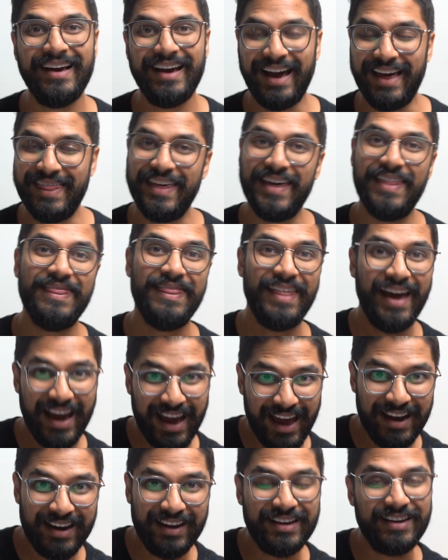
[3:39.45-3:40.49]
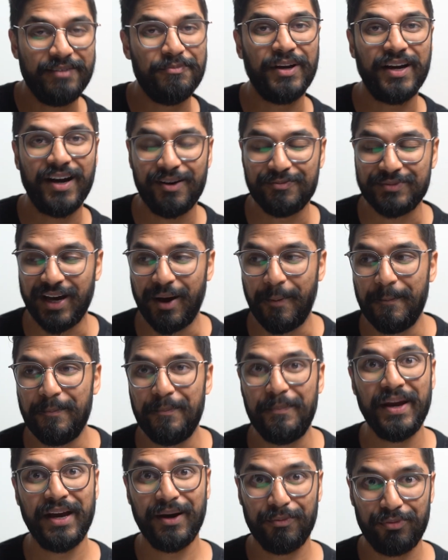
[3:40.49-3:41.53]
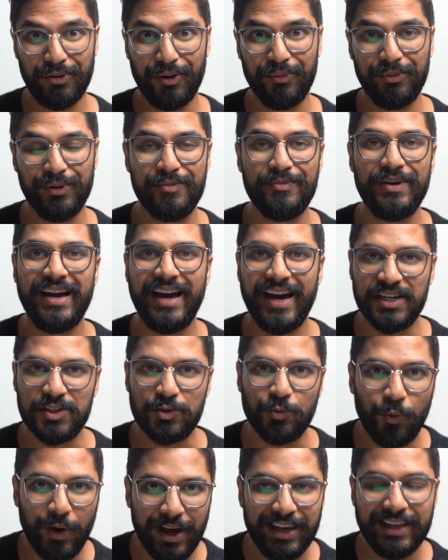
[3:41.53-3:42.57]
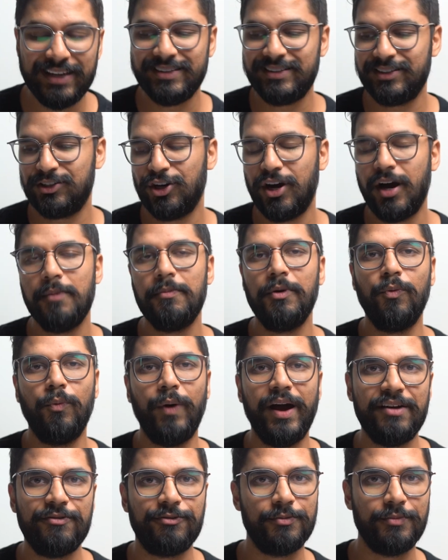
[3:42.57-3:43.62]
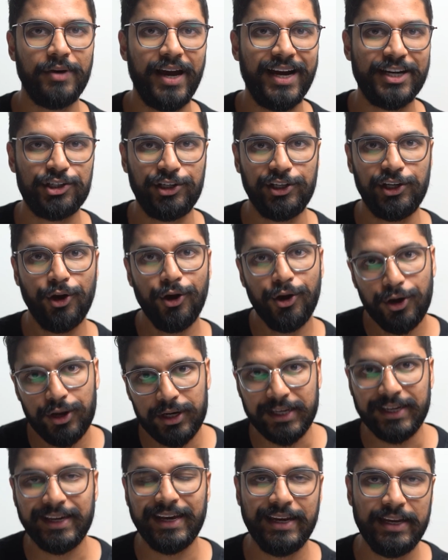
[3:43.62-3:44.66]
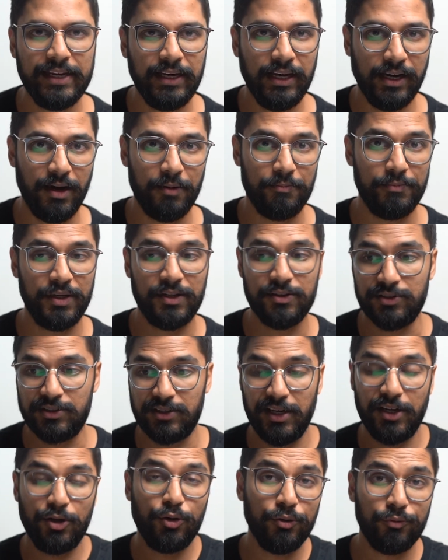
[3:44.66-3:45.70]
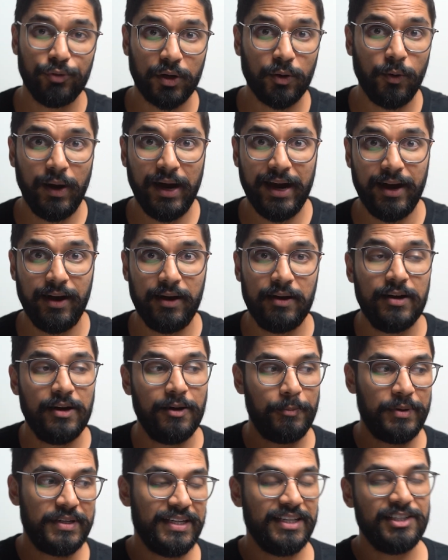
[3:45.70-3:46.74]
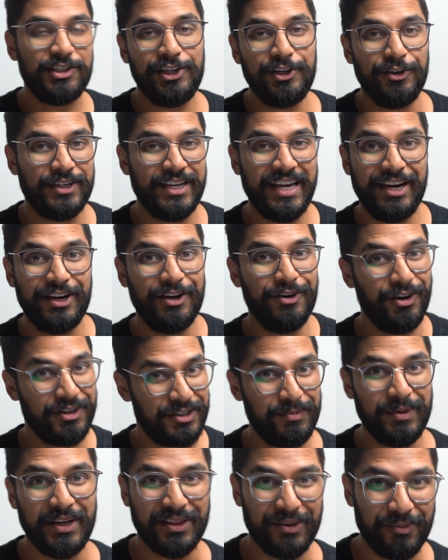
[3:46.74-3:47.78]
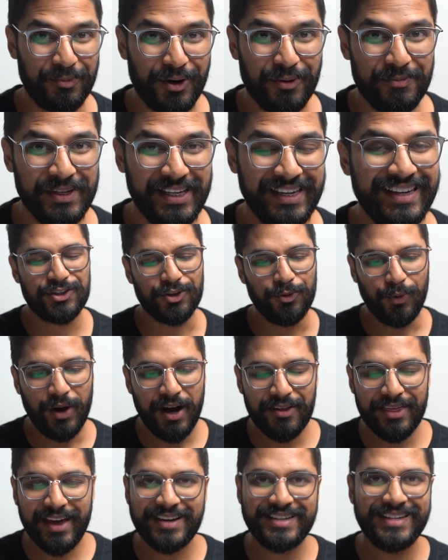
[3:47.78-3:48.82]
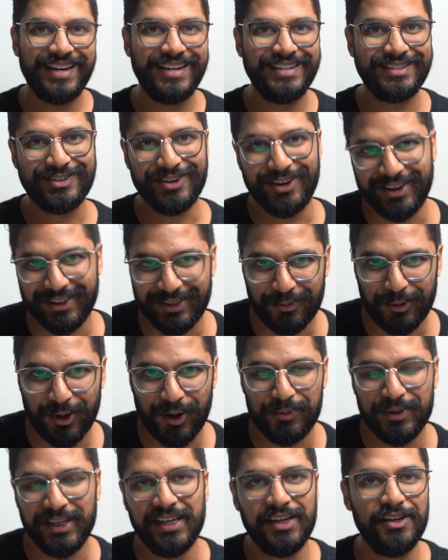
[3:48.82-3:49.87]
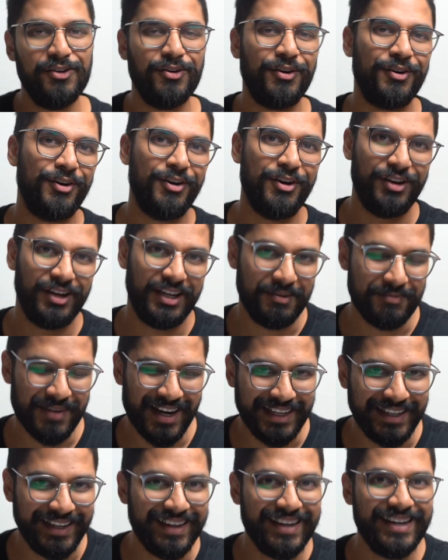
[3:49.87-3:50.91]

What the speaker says: And then that becomes a bigger problem as well as time away from actually earning an income because it could require potentially your tenant not to be in the property. So while that tenant's not in the property, you're not earning money.